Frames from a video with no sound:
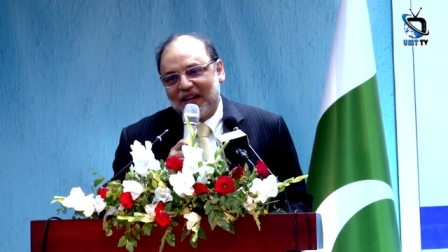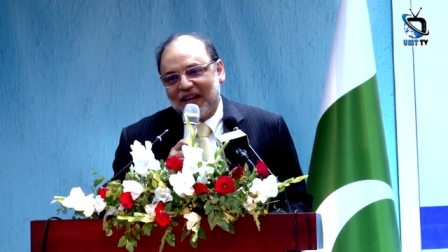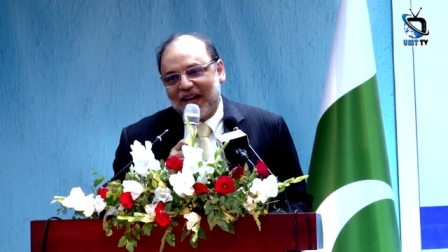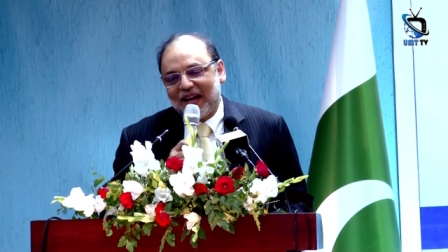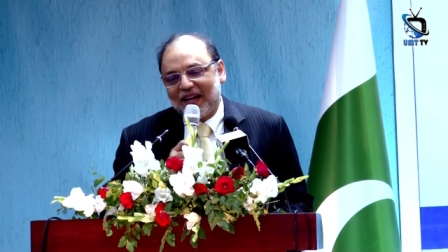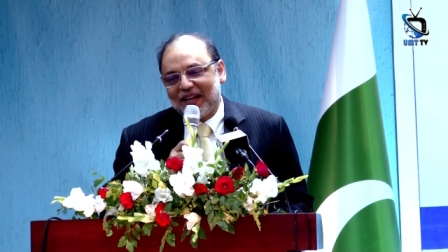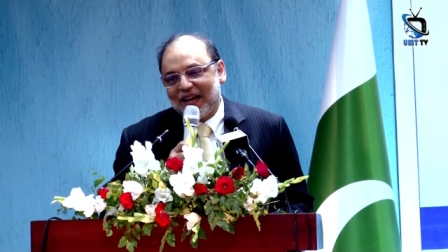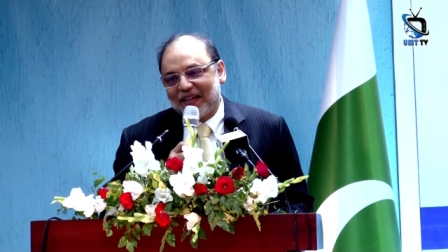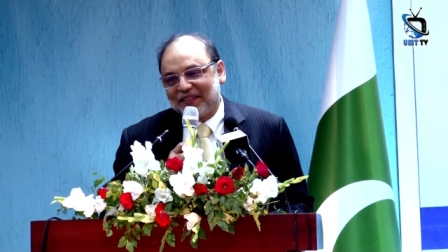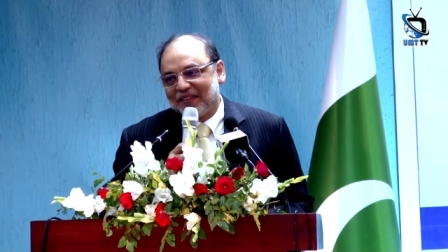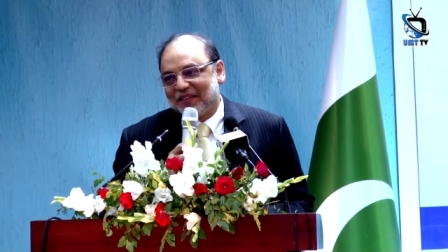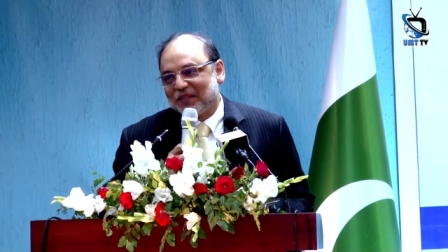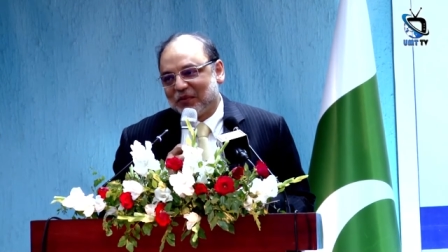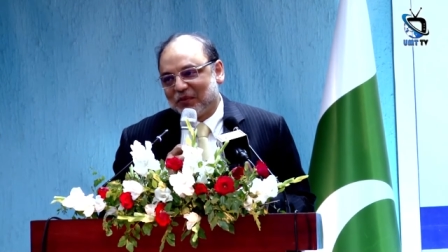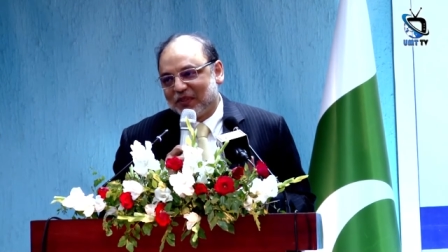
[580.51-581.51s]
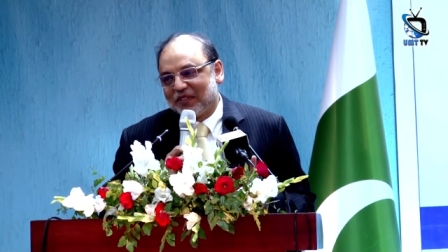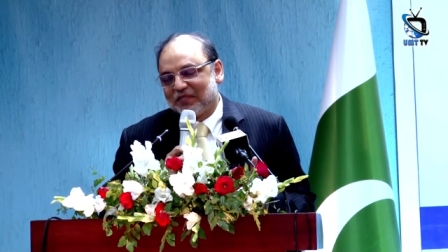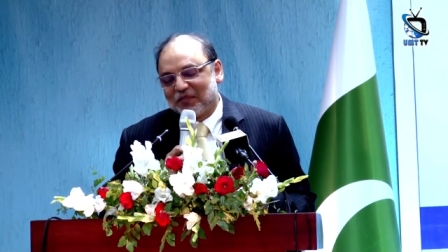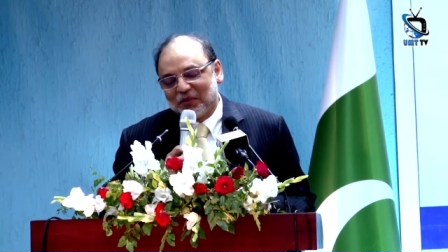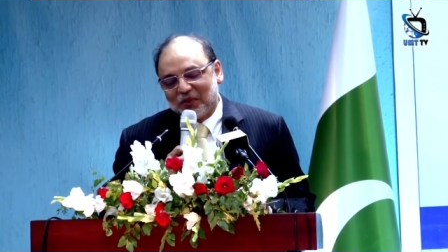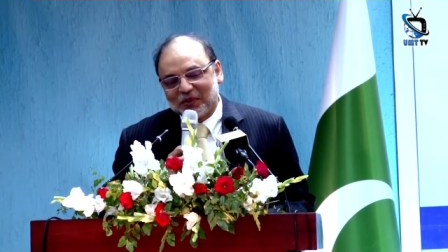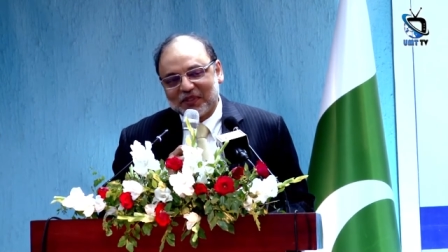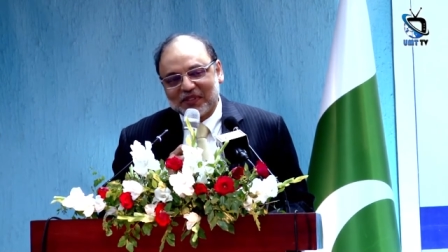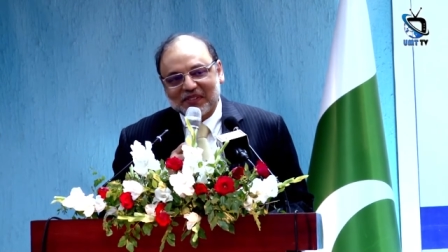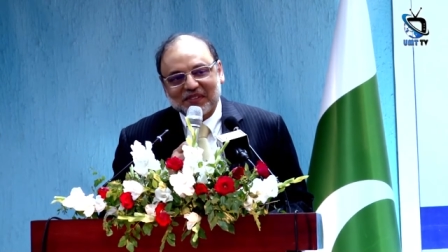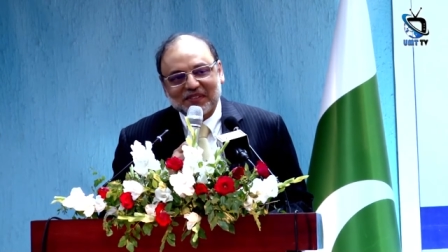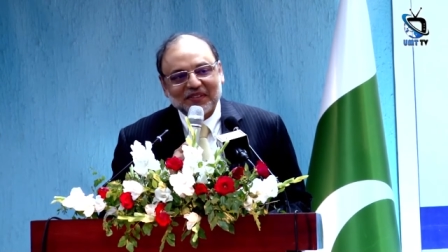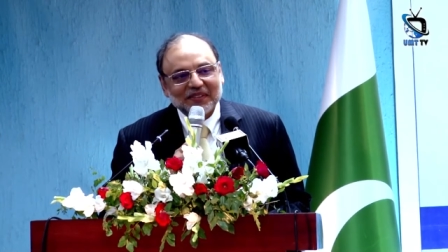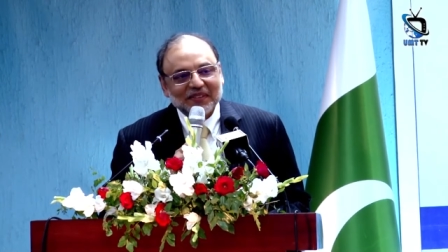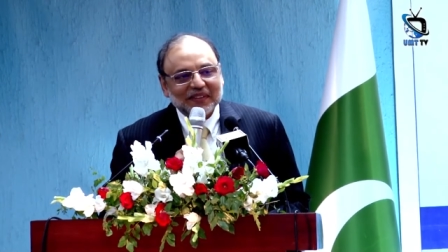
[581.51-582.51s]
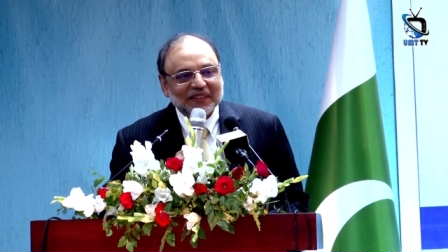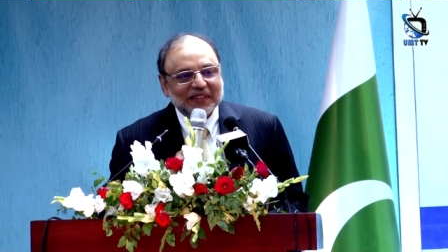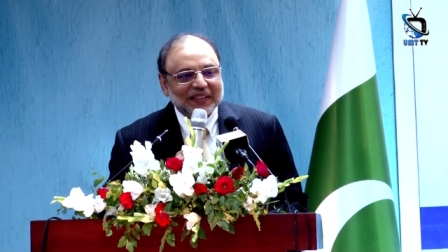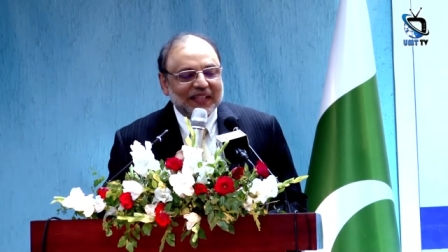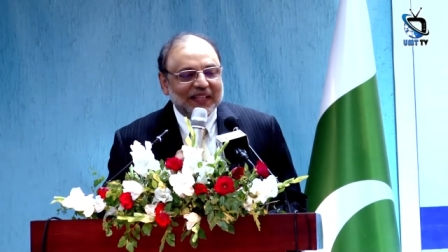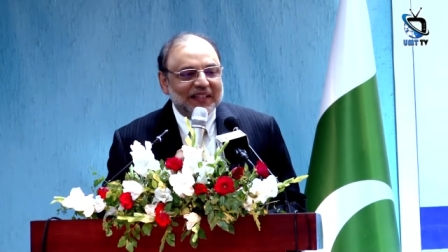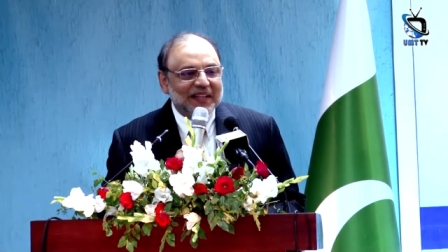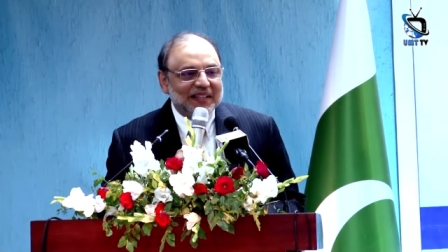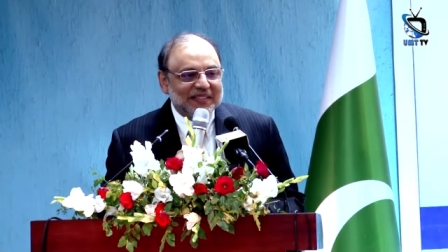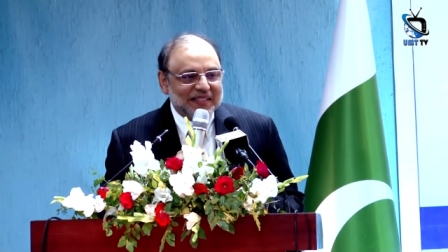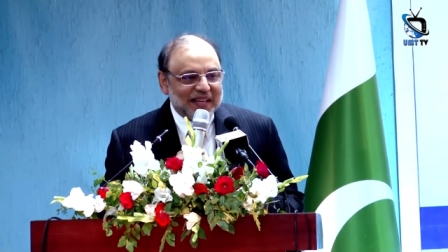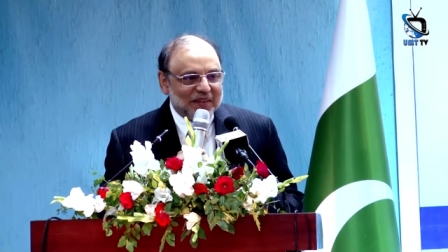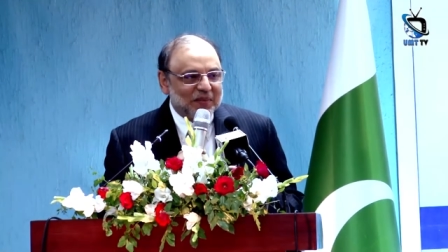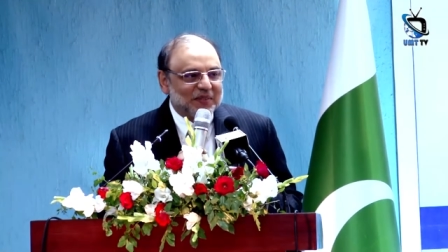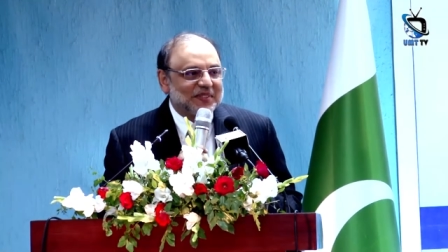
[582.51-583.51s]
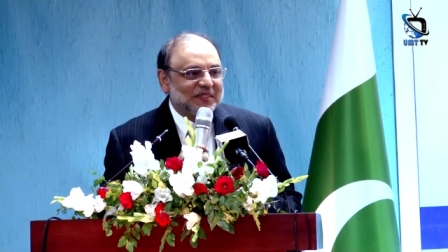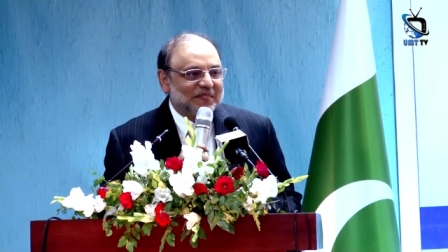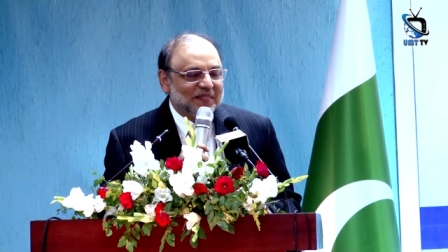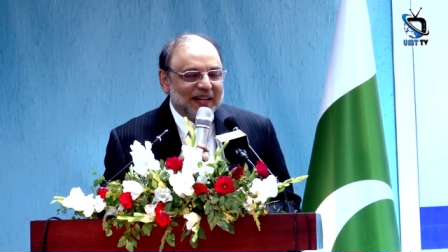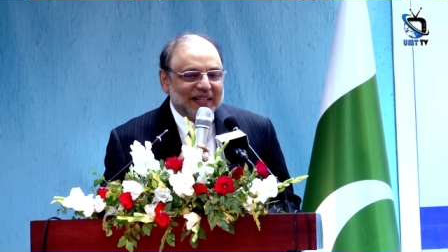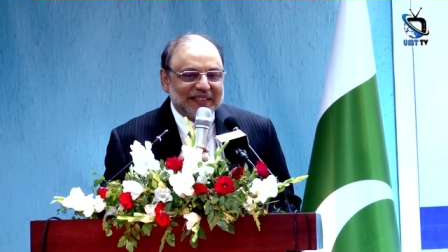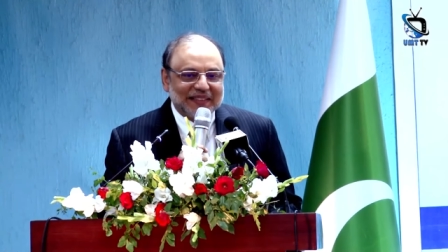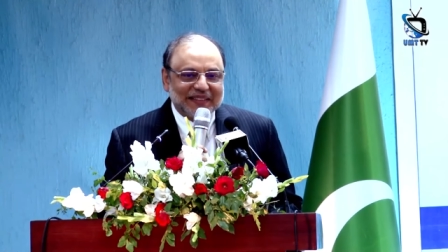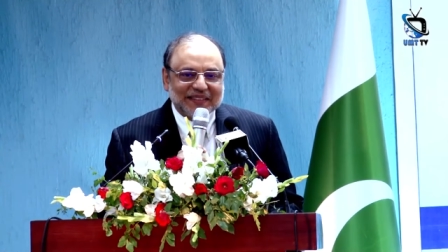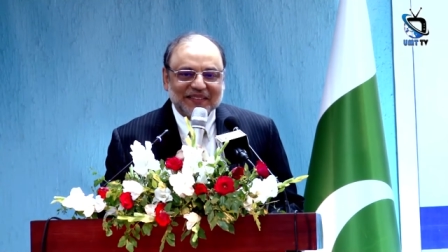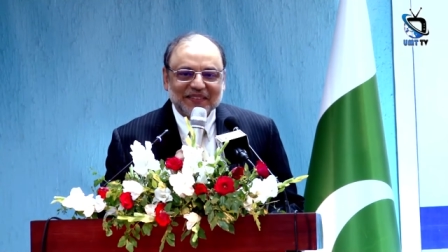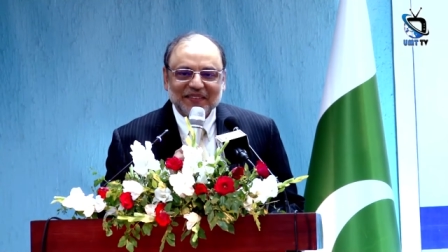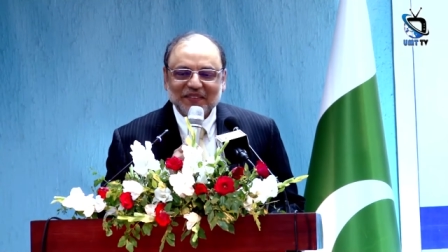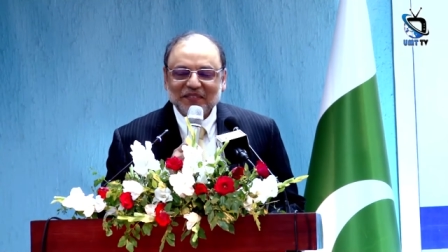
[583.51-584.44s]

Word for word: And I think you would have noticed that unless I was invited